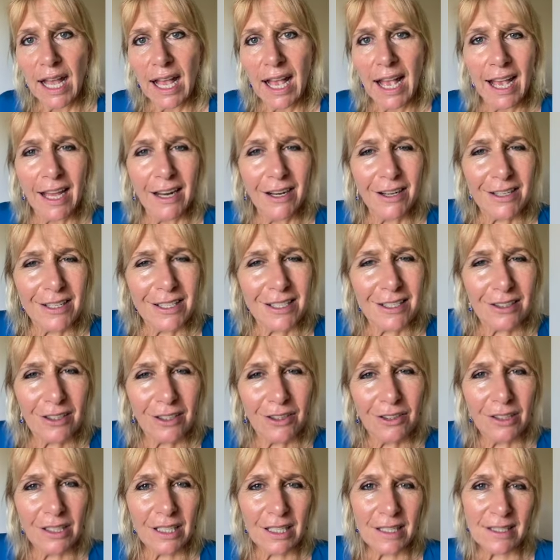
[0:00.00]
And I
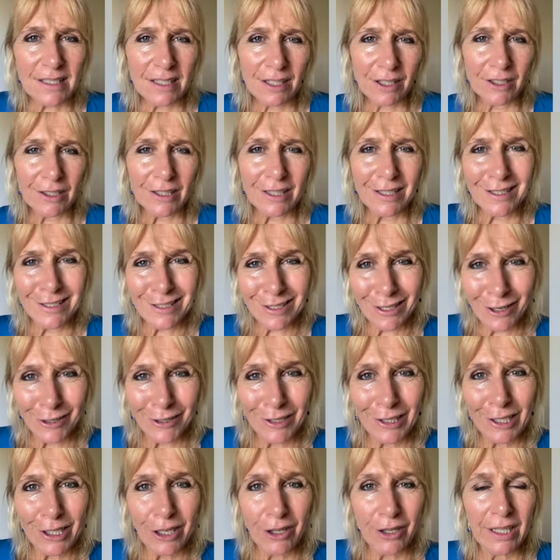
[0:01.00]
slowly, slowly,
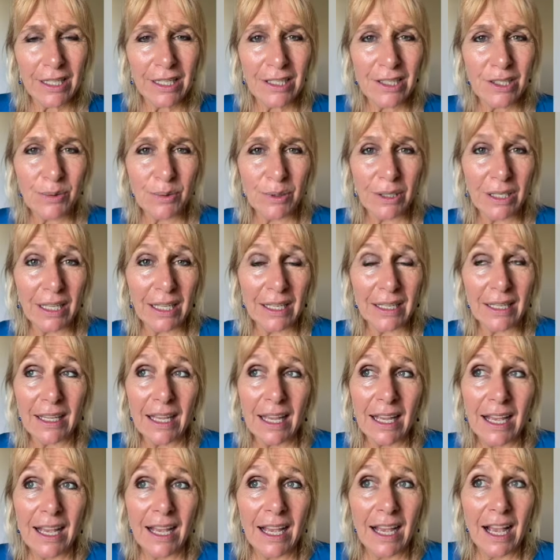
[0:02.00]
slowly got into it. Like
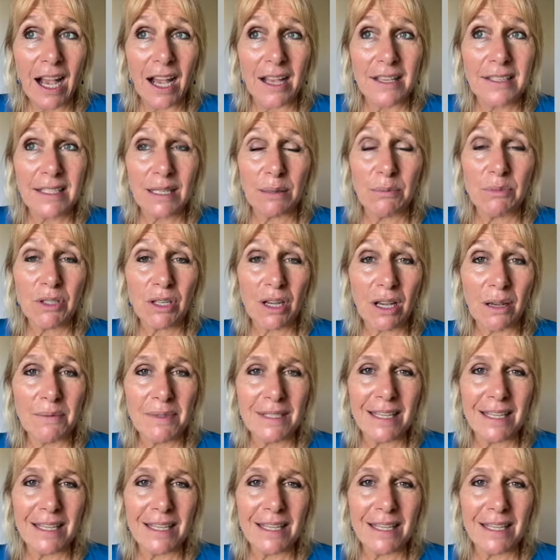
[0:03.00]
sometimes,